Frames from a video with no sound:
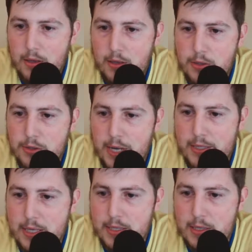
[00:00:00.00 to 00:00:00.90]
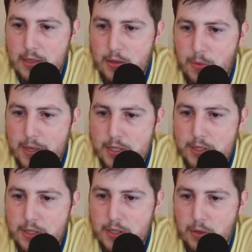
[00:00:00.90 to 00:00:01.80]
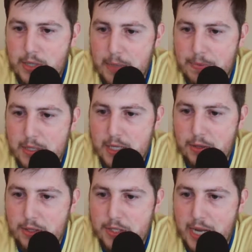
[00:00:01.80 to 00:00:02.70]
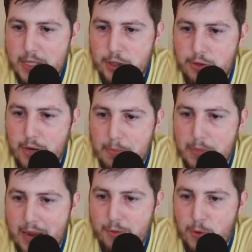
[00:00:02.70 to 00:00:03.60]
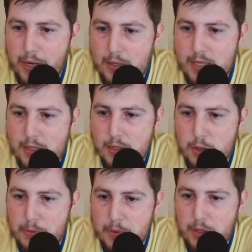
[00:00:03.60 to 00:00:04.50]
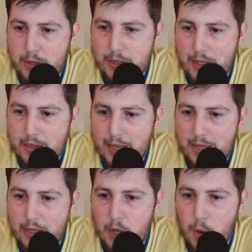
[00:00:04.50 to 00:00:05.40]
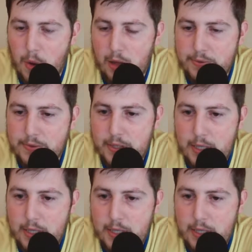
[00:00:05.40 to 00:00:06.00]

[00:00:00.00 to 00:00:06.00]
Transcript: So Nate says, the West is just so deep this year. The Jazz are great, but everyone else has a superstar that can go off.